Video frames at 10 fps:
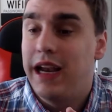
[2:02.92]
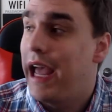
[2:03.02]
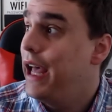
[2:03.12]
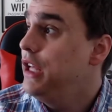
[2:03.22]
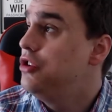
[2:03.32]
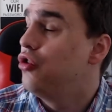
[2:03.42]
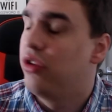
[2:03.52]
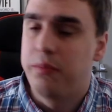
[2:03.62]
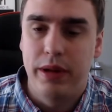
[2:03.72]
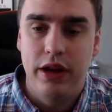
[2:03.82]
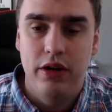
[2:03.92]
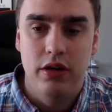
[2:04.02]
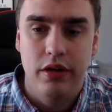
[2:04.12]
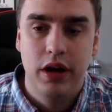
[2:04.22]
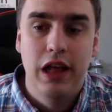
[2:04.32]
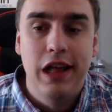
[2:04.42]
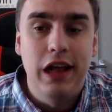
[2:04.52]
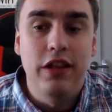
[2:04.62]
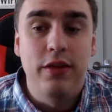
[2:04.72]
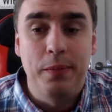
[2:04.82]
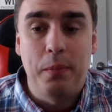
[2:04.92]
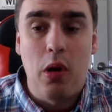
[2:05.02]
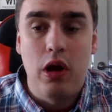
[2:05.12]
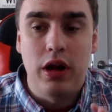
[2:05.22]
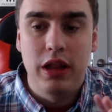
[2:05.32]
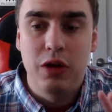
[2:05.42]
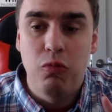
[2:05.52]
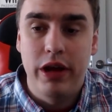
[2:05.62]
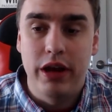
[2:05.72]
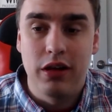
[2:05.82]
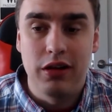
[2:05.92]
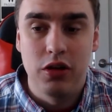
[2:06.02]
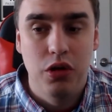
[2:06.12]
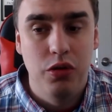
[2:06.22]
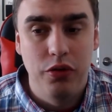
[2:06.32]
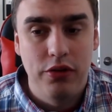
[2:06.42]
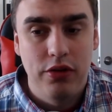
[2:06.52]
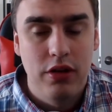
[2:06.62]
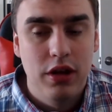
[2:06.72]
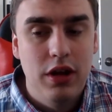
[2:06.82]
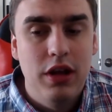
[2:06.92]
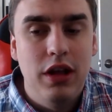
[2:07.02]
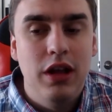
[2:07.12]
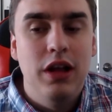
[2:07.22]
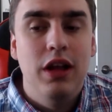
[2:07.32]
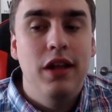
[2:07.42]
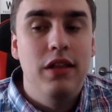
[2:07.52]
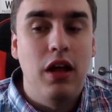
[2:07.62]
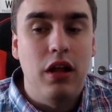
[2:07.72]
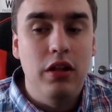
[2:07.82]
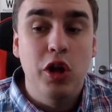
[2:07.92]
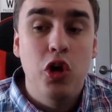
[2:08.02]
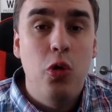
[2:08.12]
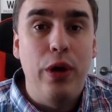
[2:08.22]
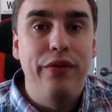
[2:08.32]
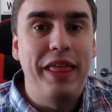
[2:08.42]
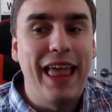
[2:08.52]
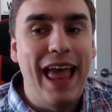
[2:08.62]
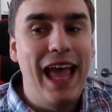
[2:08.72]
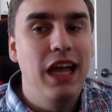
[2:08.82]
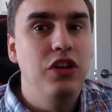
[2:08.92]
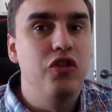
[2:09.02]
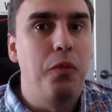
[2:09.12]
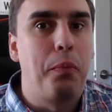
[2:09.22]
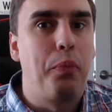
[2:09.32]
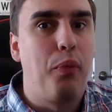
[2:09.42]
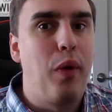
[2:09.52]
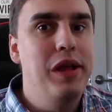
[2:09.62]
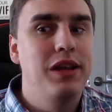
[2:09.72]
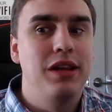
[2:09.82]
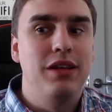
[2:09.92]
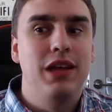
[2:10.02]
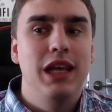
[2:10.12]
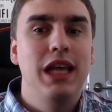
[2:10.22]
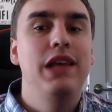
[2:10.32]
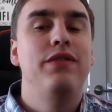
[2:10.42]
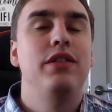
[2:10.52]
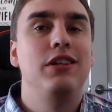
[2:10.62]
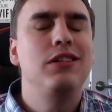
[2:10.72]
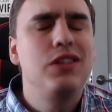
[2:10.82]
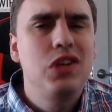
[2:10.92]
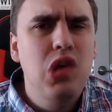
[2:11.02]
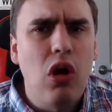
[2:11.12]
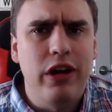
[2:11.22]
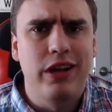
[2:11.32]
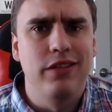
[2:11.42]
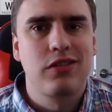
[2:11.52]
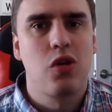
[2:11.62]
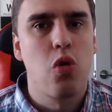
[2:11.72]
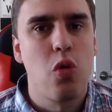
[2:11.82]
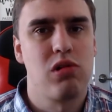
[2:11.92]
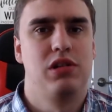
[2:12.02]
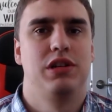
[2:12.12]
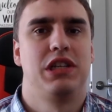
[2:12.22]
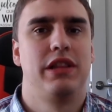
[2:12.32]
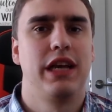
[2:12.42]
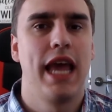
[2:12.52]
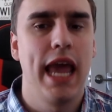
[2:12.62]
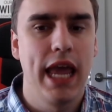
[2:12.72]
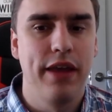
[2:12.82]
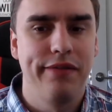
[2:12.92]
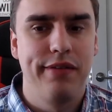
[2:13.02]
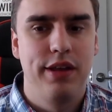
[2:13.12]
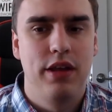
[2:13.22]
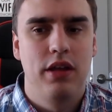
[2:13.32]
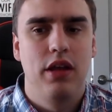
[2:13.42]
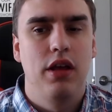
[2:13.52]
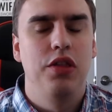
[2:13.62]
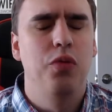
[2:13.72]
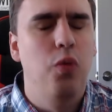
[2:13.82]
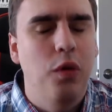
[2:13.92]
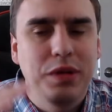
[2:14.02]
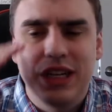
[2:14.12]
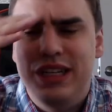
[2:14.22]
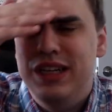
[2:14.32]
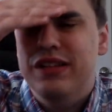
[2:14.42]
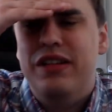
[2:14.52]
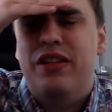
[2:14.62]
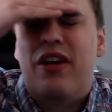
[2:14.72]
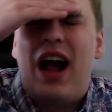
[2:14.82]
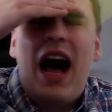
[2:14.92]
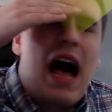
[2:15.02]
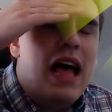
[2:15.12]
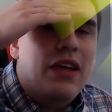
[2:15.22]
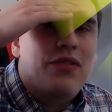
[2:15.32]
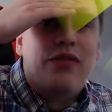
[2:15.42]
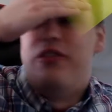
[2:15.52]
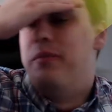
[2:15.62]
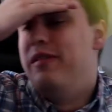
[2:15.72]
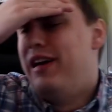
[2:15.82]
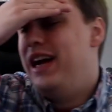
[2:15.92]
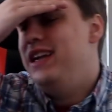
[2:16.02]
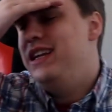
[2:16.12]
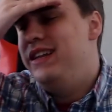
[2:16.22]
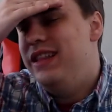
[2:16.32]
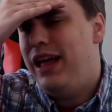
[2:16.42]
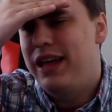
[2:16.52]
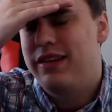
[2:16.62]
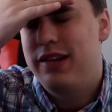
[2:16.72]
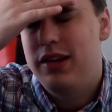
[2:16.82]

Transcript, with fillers: angel appeared in sparkling white clothes. The glow of the angel brightened even the darkest corners of the cave. The woman shielded their eyes from the blinding light.